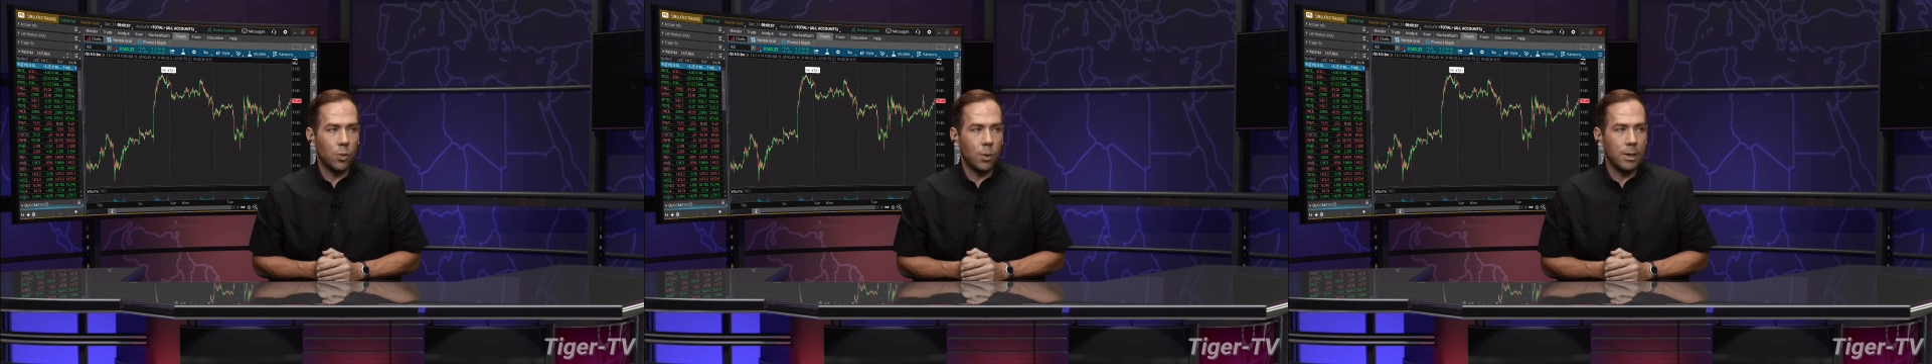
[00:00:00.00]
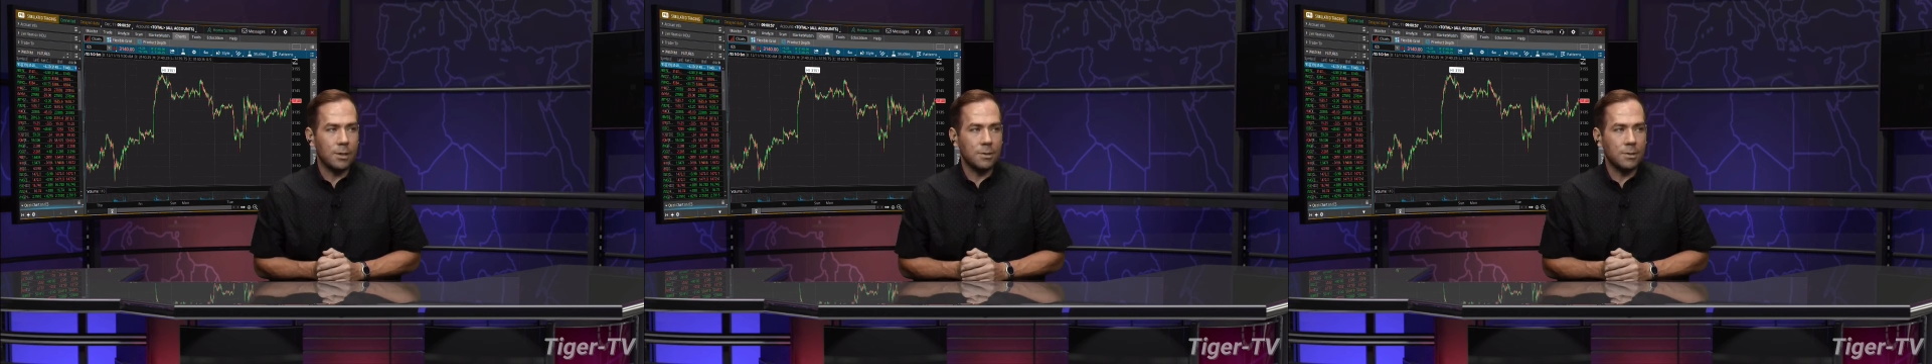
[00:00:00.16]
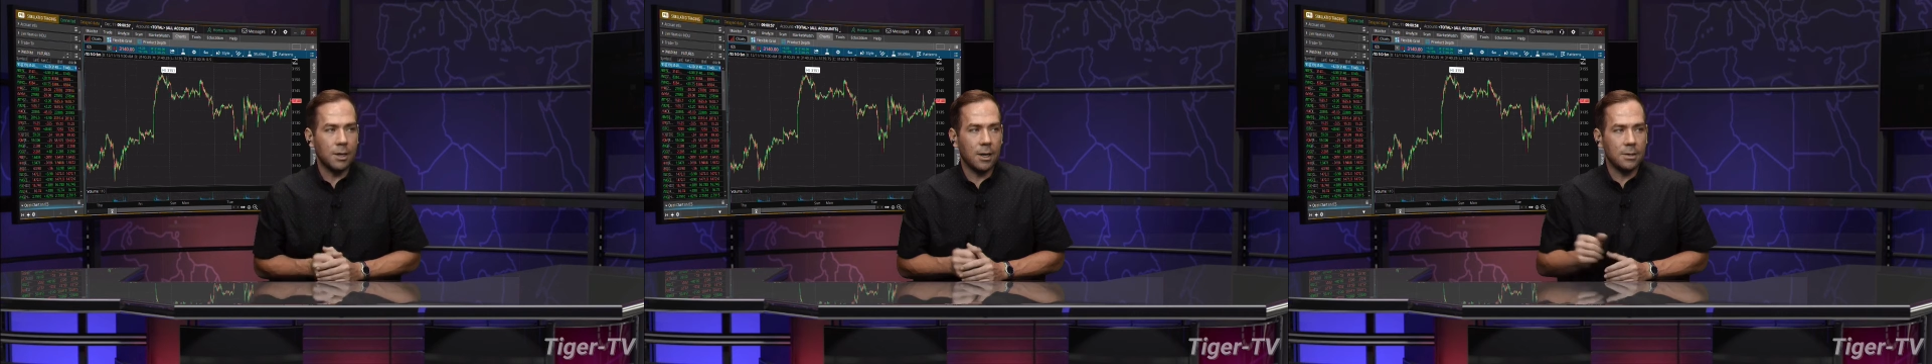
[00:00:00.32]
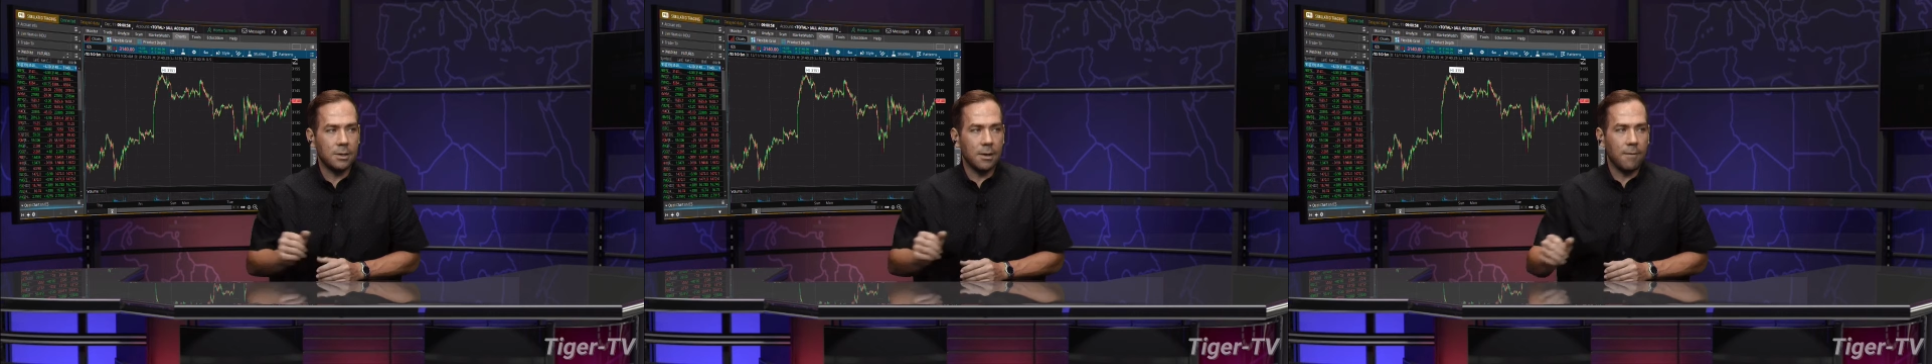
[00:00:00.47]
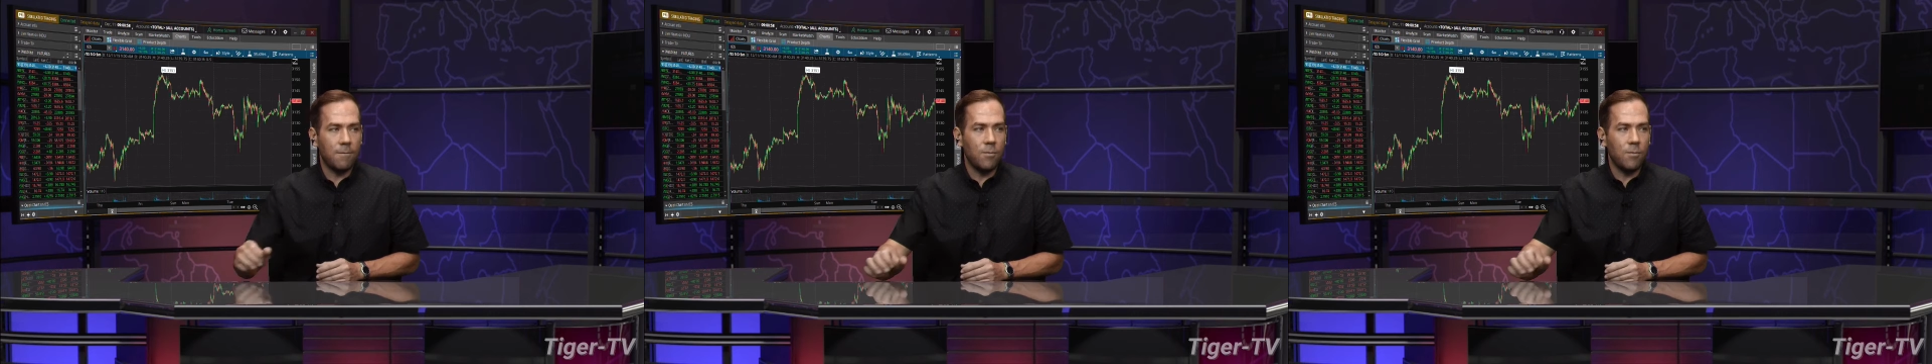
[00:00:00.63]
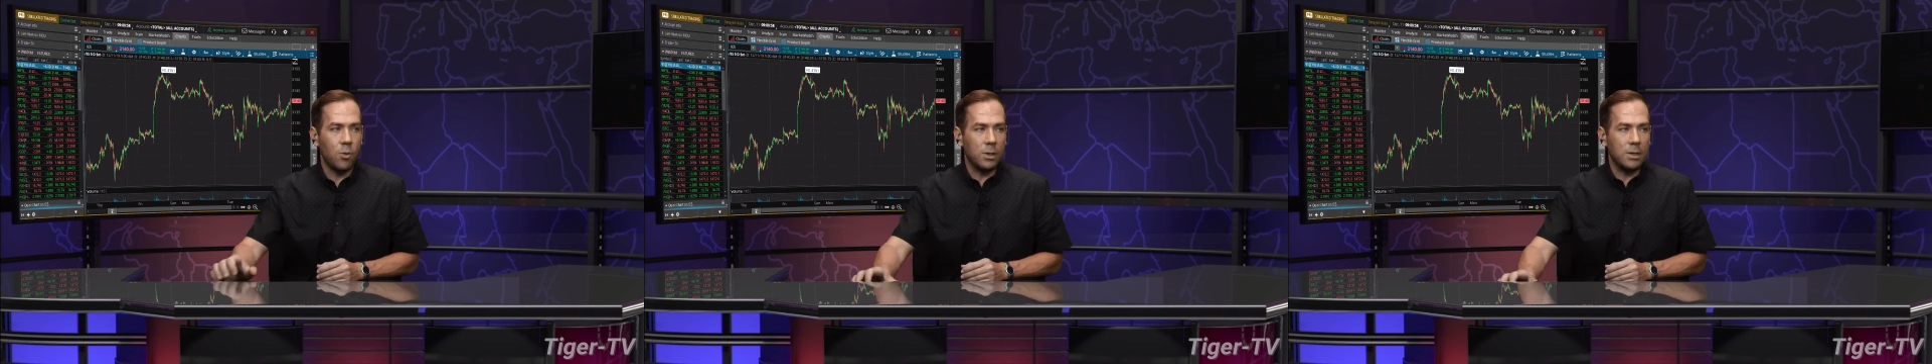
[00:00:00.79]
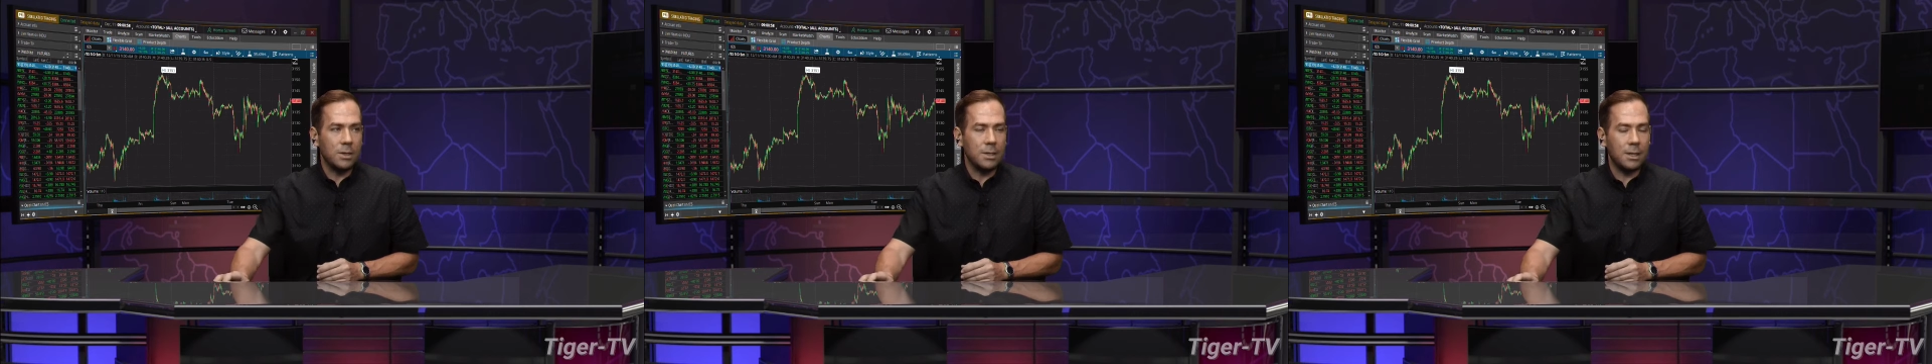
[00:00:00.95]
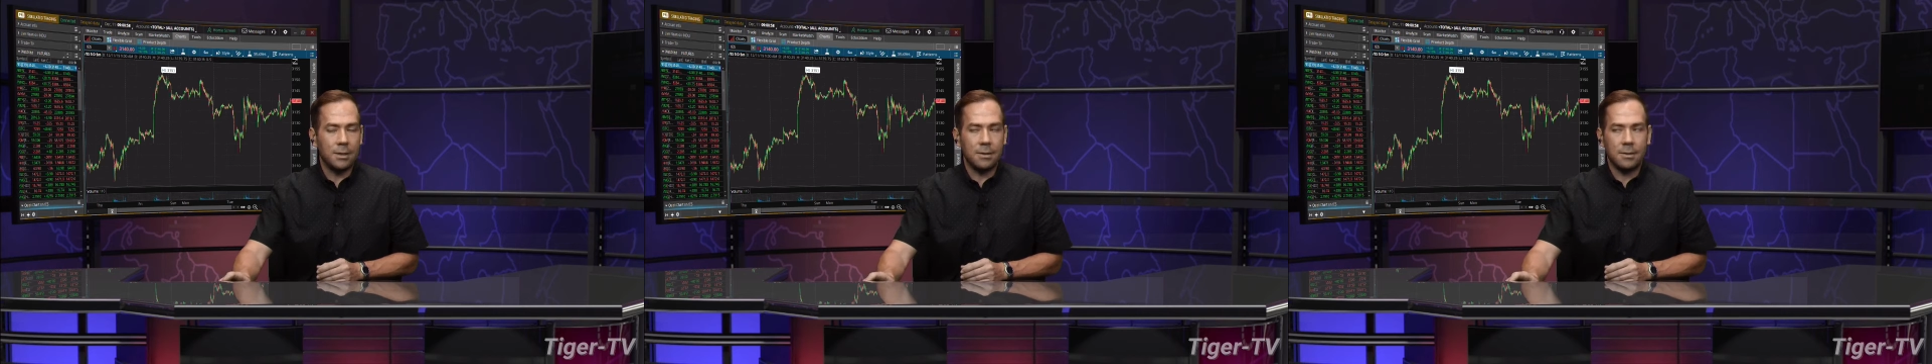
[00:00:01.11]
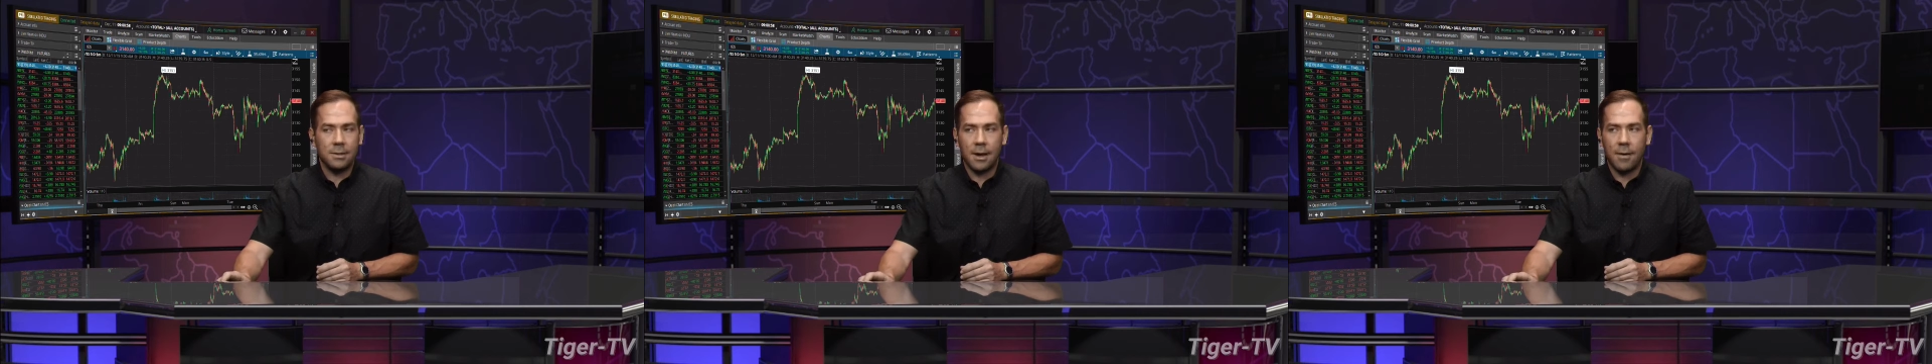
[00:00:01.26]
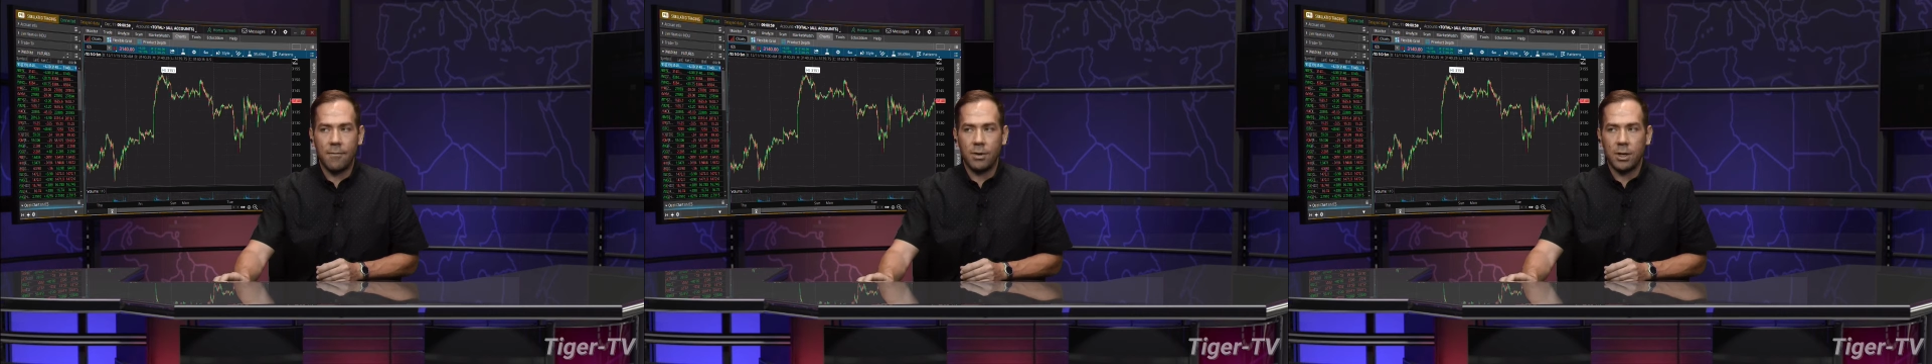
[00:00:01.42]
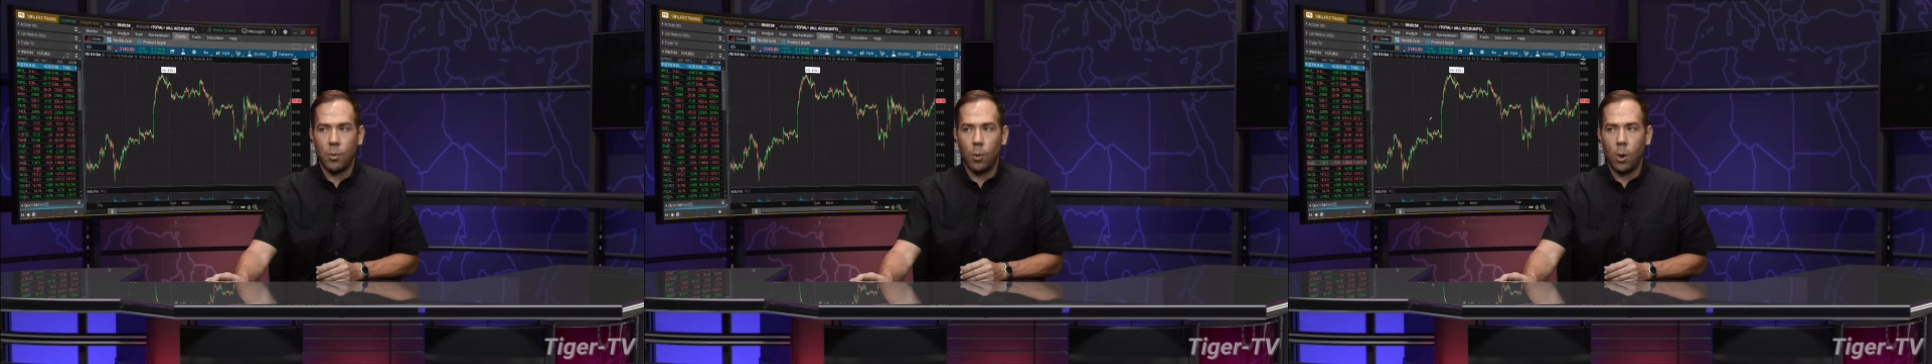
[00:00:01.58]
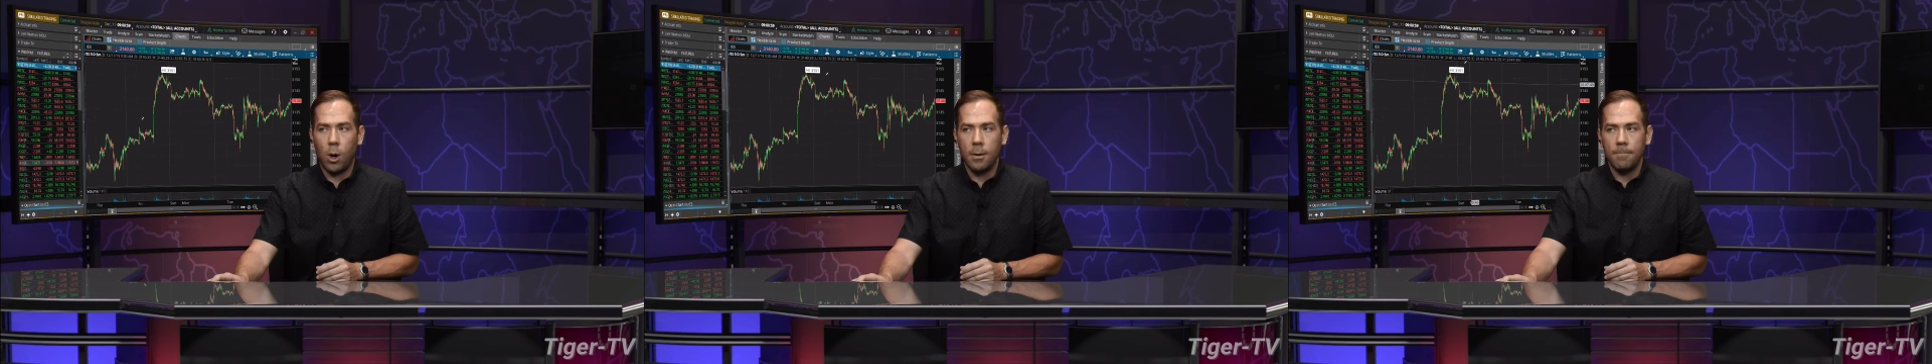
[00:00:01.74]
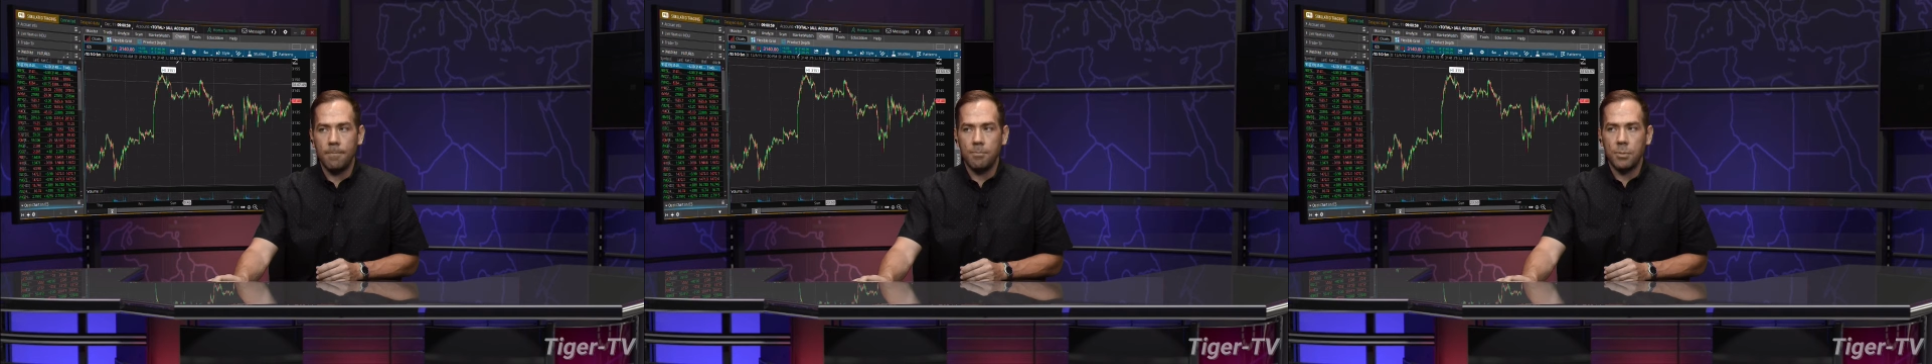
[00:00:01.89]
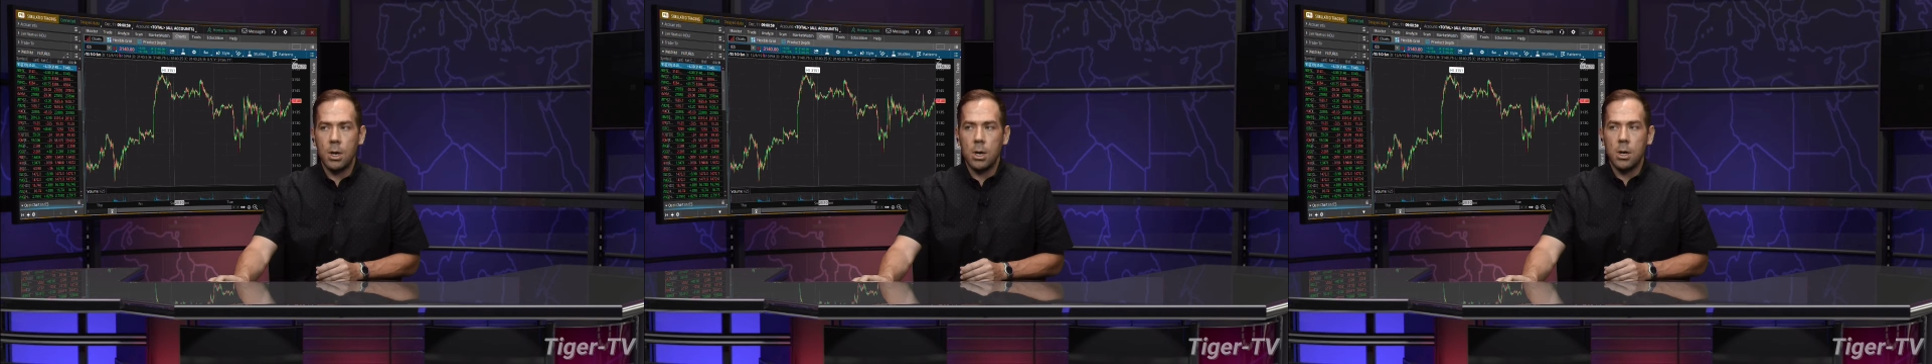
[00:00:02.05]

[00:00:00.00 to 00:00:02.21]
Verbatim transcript: 1471.